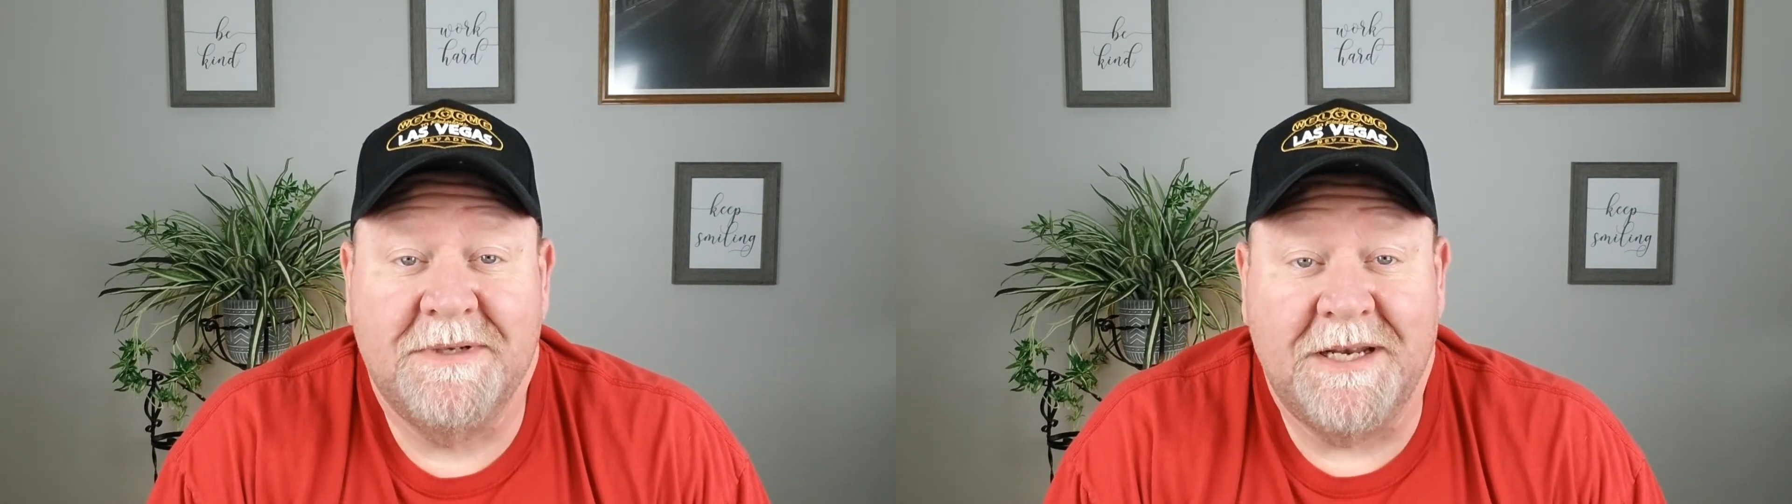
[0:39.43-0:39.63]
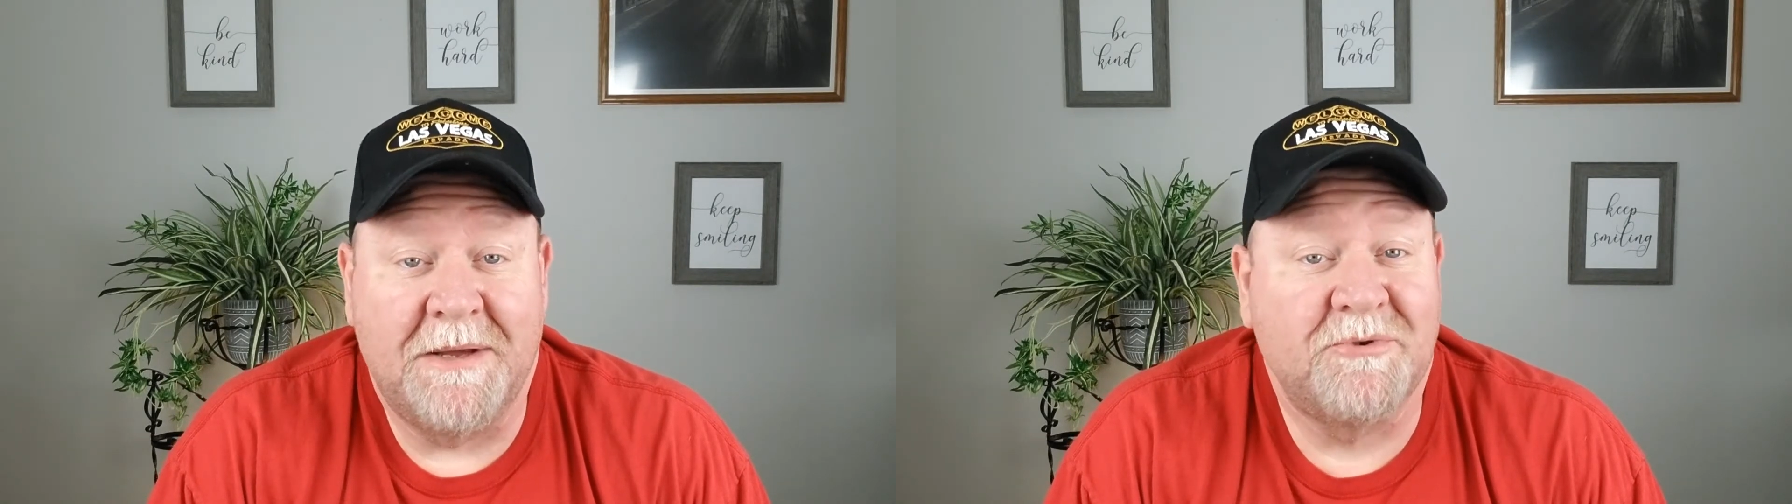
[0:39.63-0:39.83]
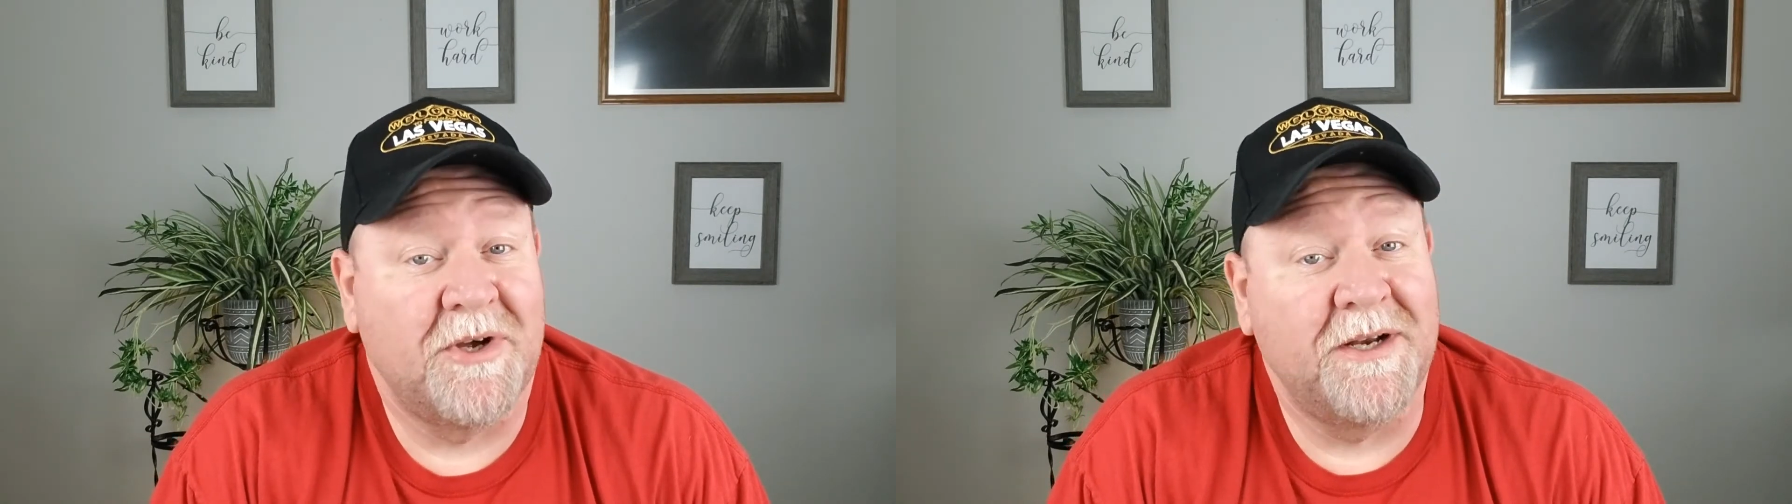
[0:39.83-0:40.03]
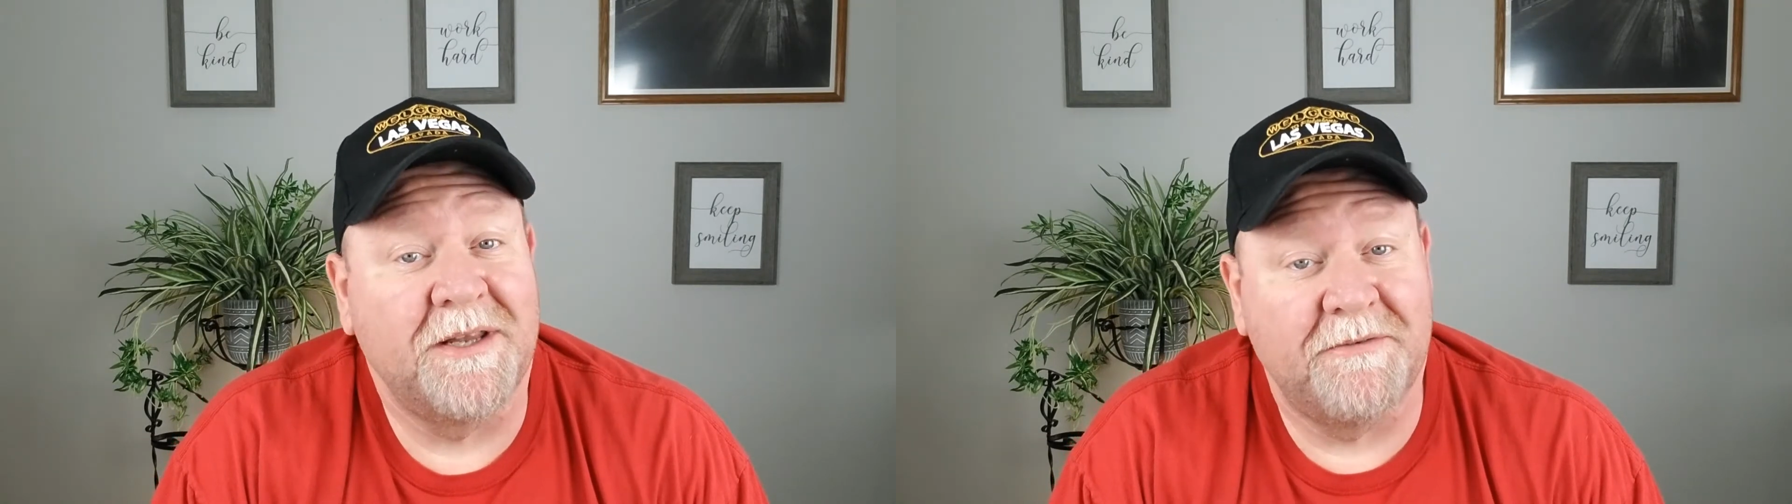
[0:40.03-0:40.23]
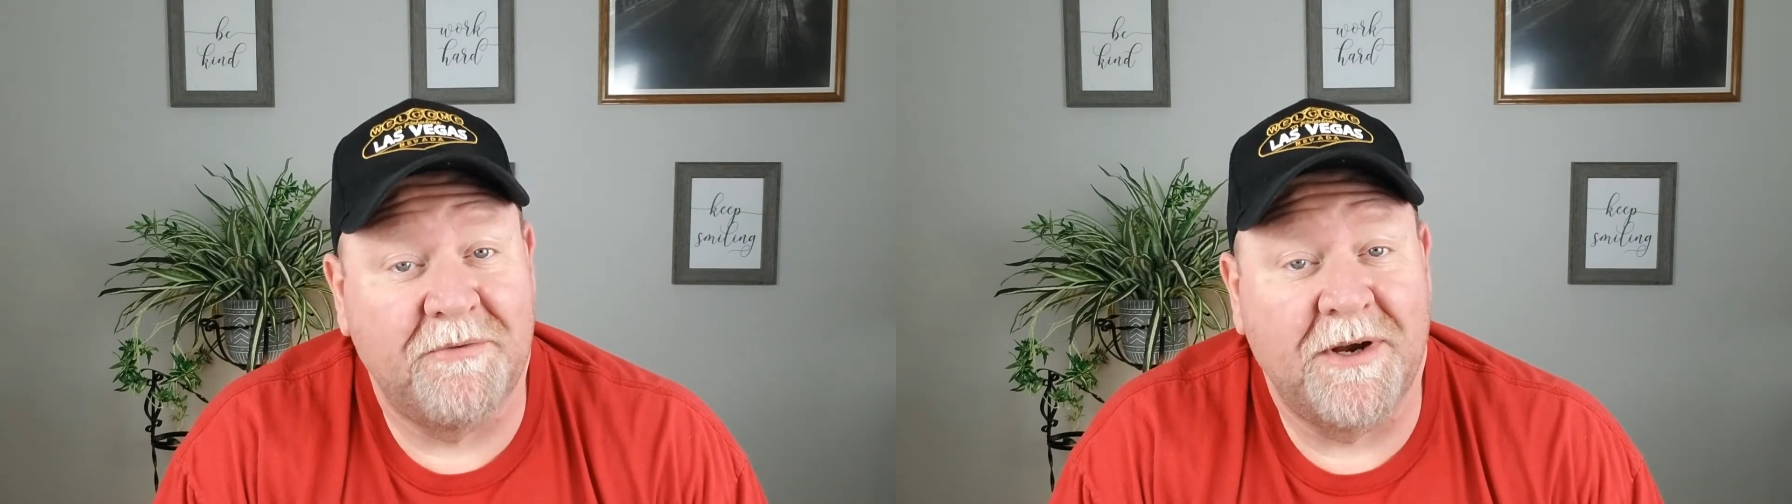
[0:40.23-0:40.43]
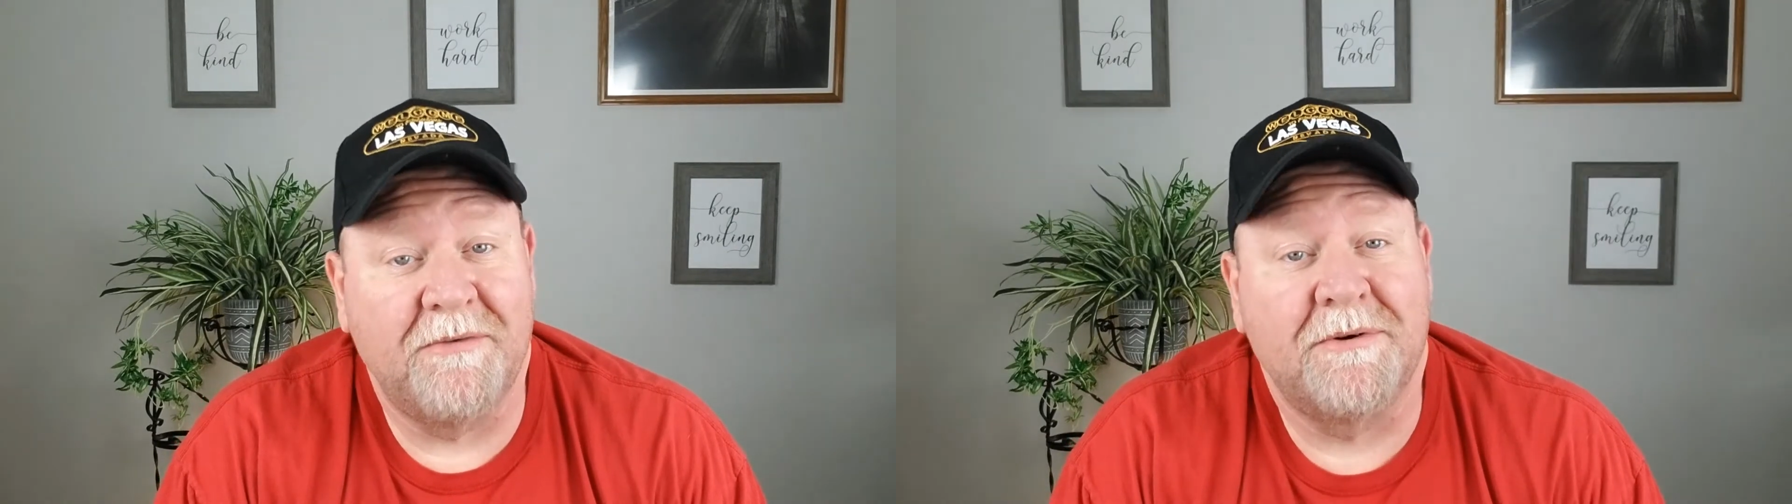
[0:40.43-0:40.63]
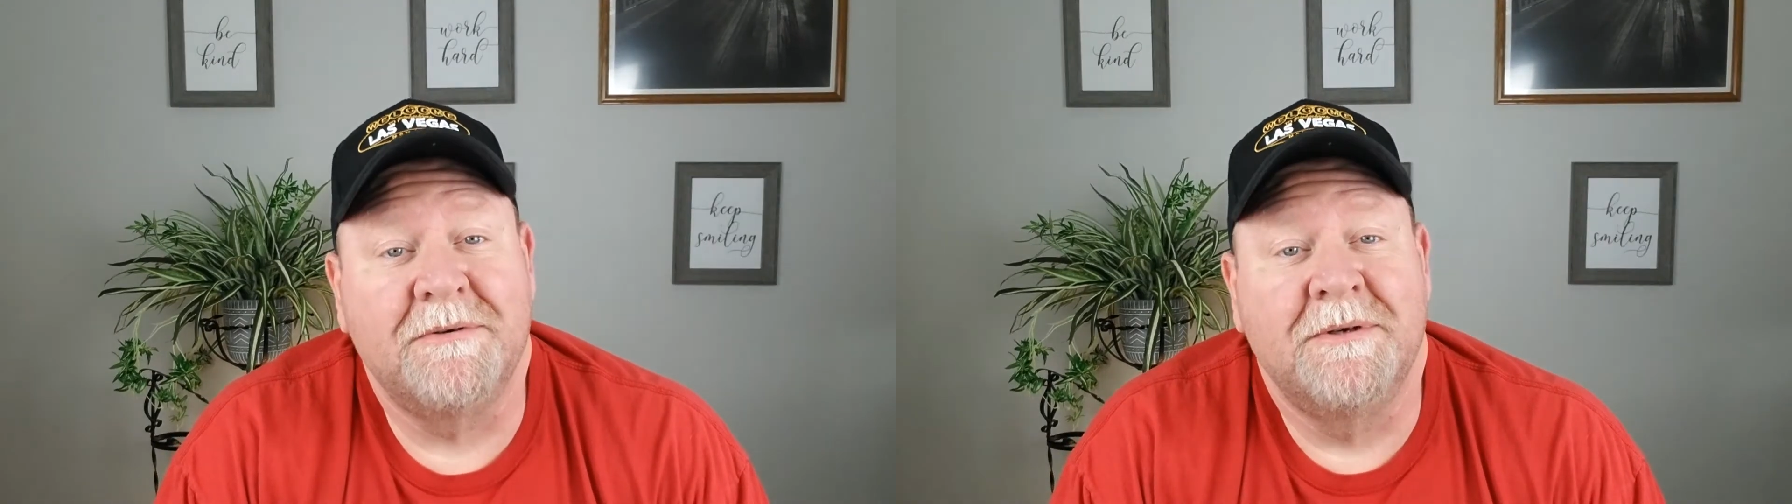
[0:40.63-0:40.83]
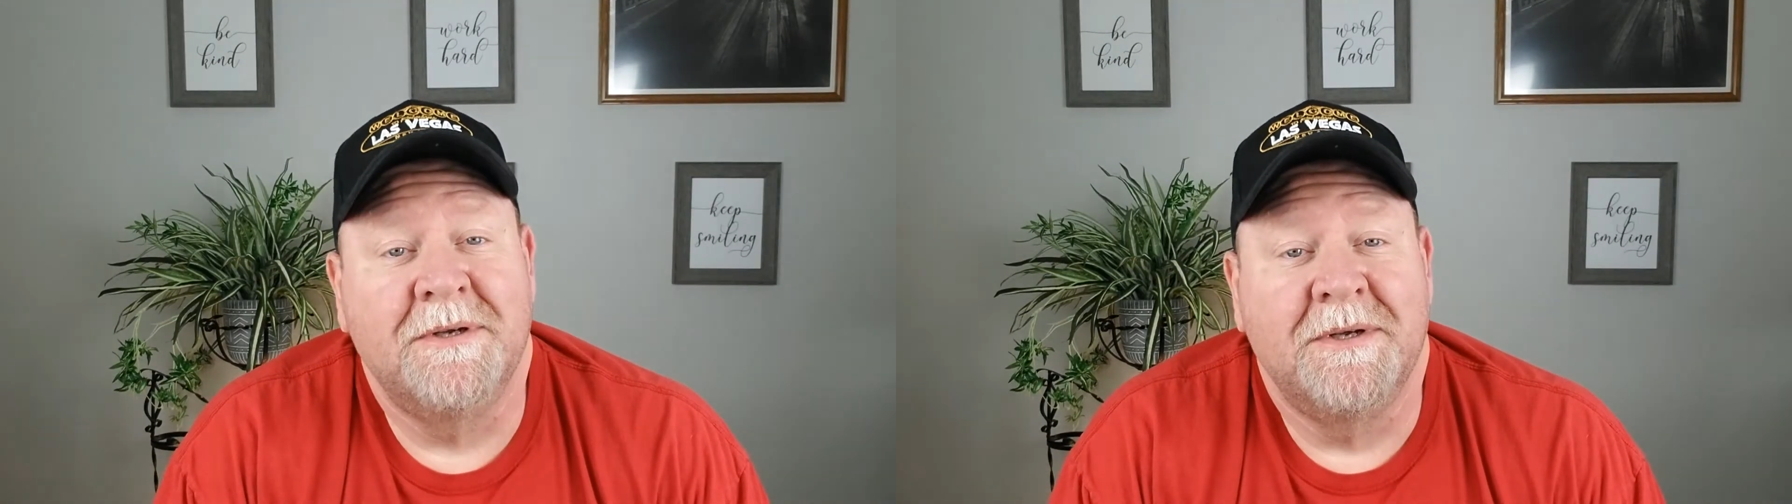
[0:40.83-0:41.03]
and I'm trying to live forever.